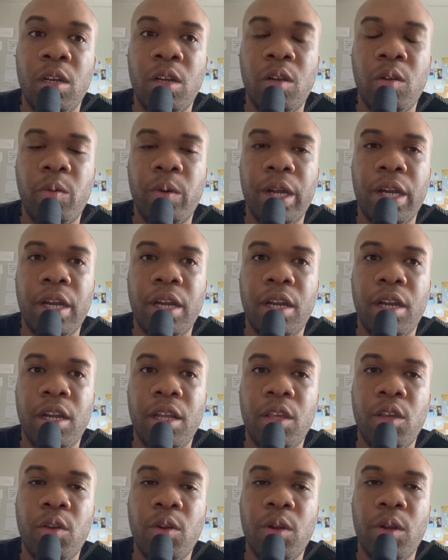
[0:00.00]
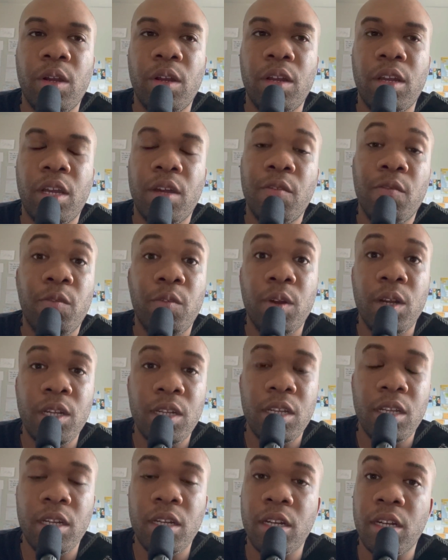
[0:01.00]
where you're
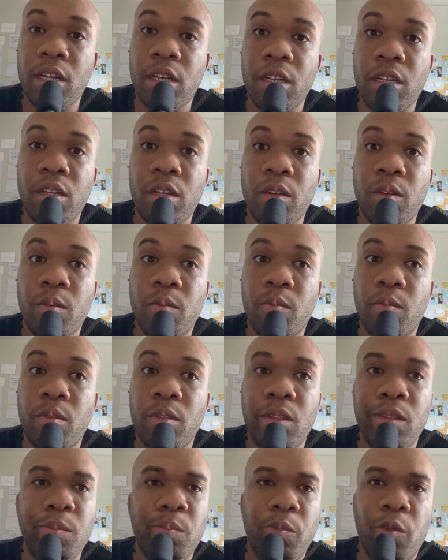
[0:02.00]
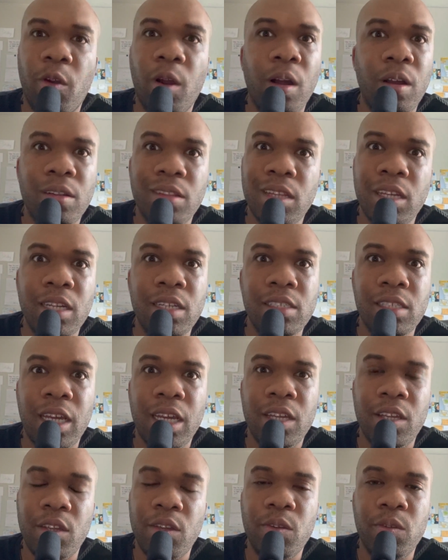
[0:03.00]
confronting wrong things
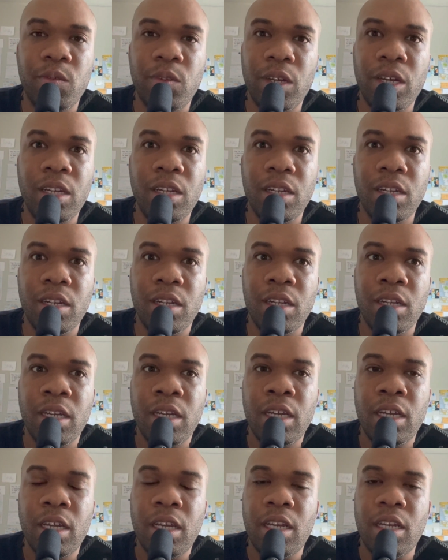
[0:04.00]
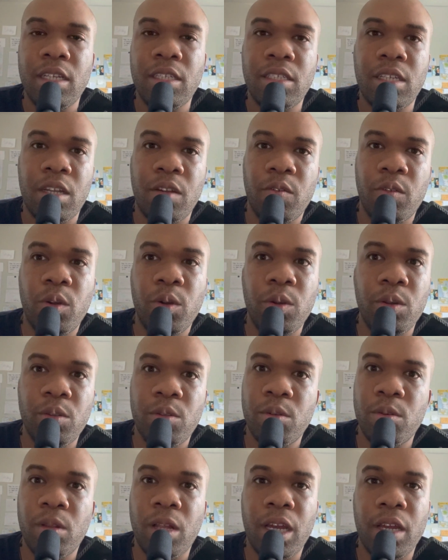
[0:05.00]
that you've done instead of going
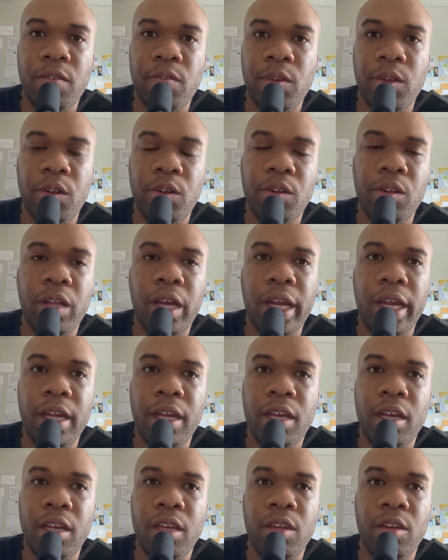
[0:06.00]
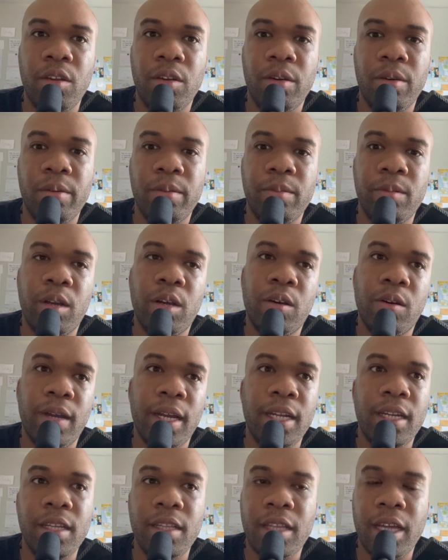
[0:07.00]
through life and you're like, you know, oh,
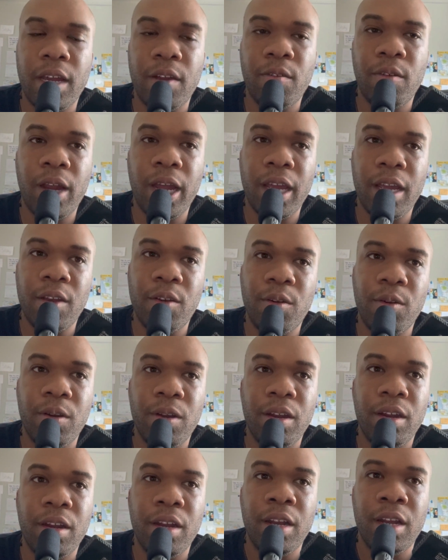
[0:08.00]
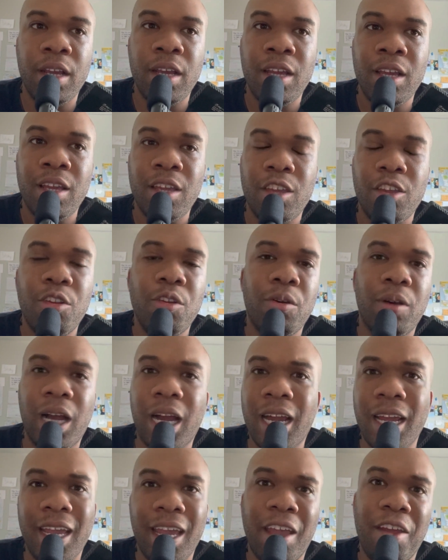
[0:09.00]
I did that right, or, you know,
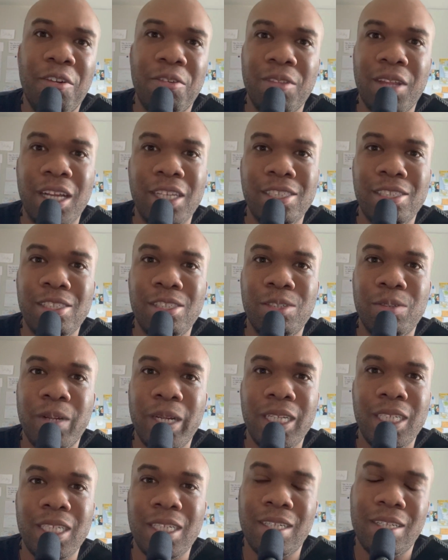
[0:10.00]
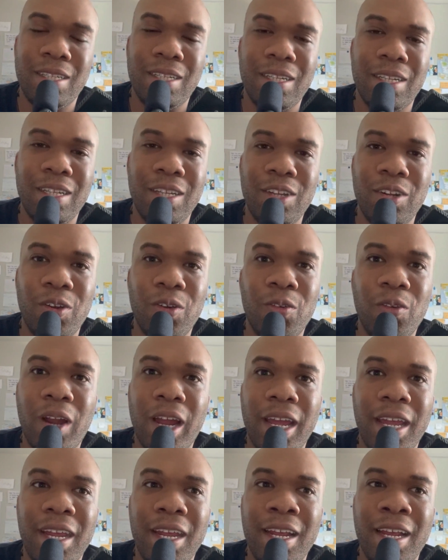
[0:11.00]
I handled that situation, you know,
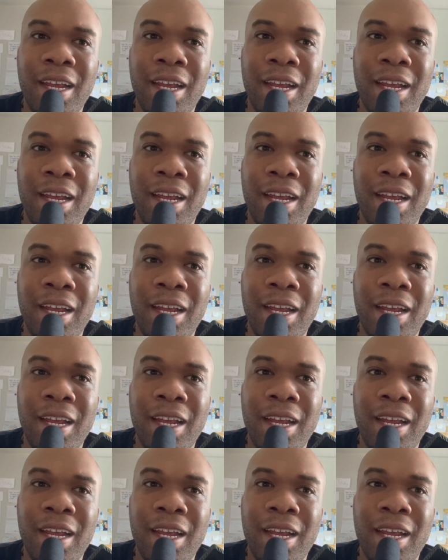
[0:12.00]
right.